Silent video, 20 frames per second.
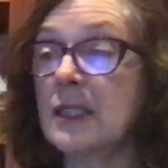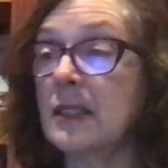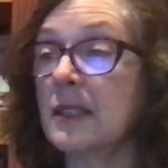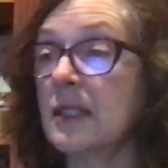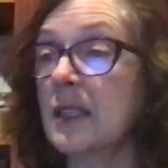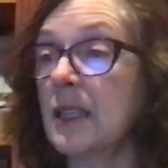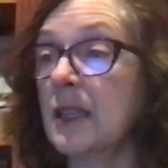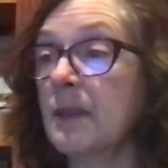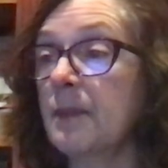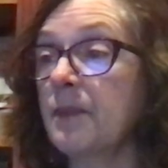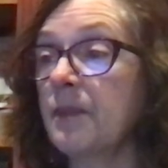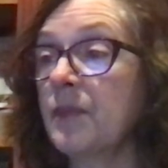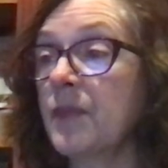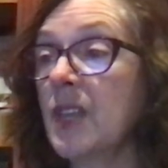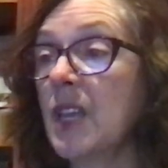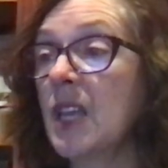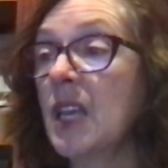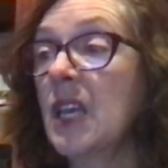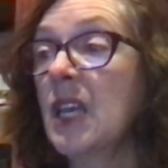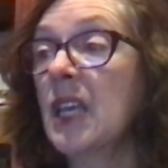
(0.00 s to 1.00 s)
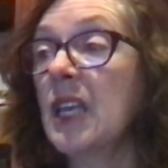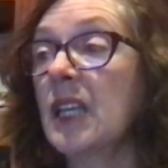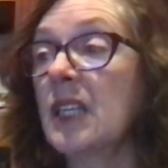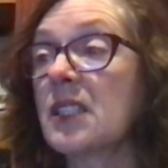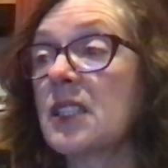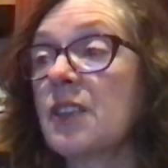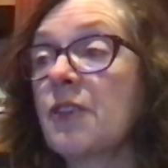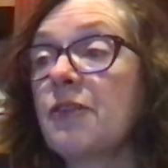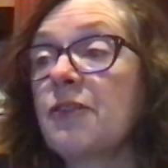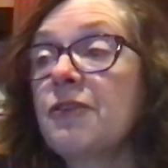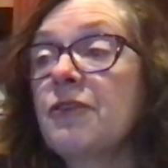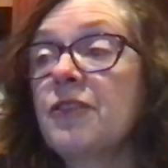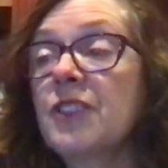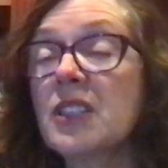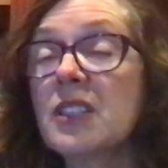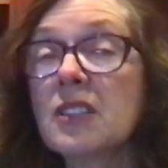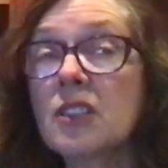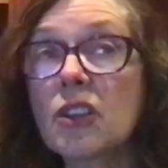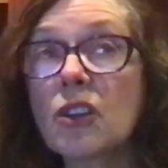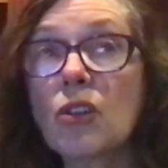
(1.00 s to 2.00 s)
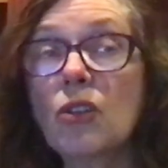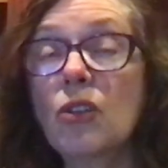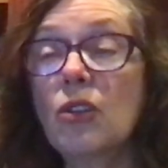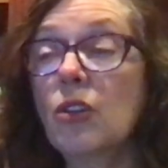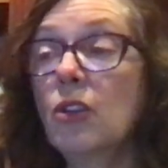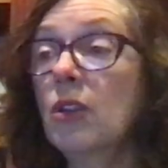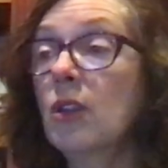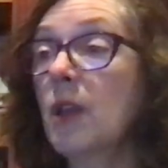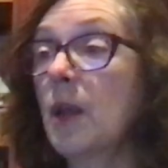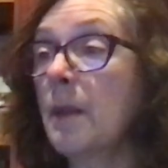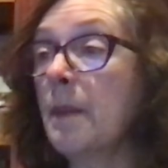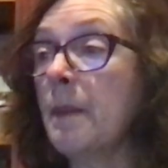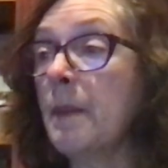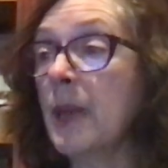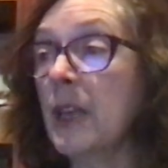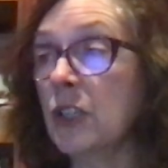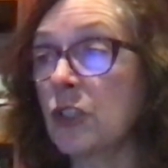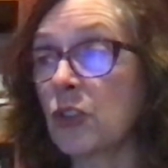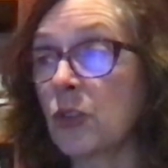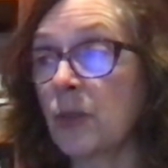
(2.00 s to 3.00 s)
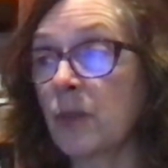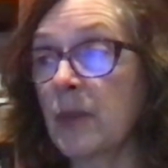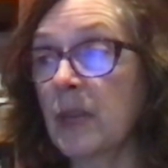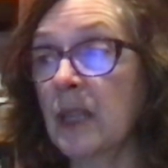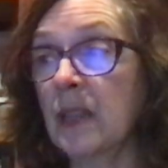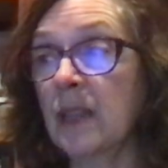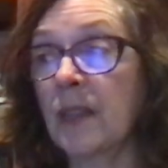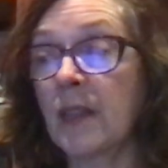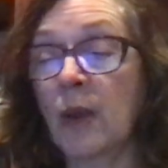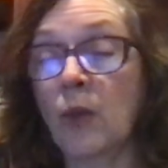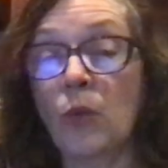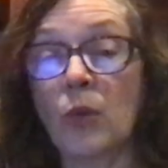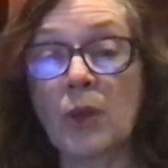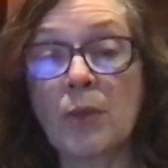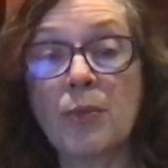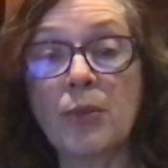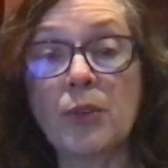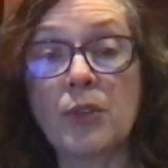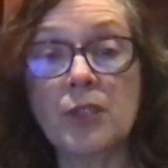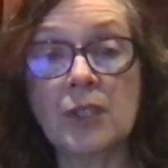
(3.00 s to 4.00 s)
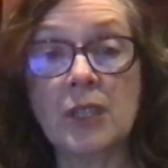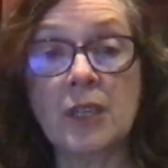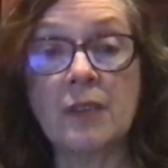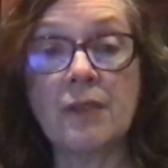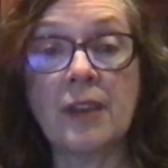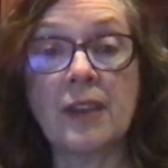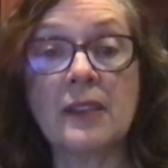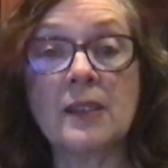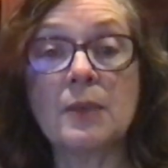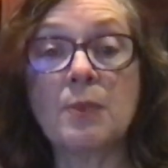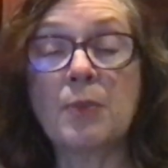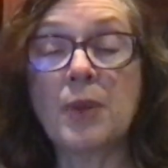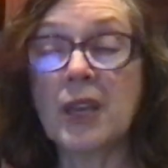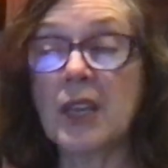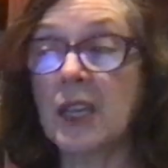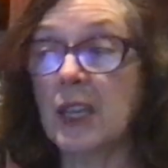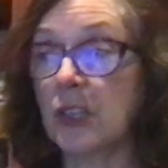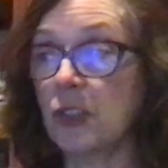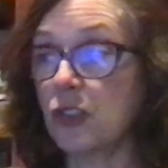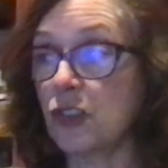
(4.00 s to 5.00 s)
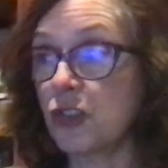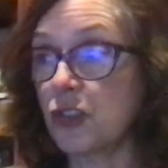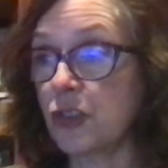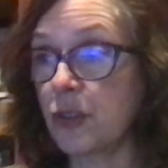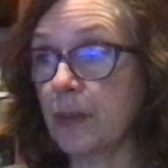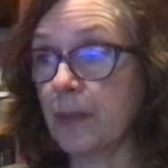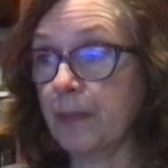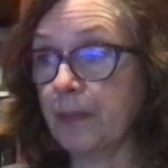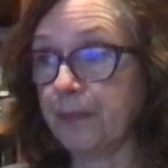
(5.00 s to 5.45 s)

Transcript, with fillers: Z. It's a physical measurement that we perceive as pitch.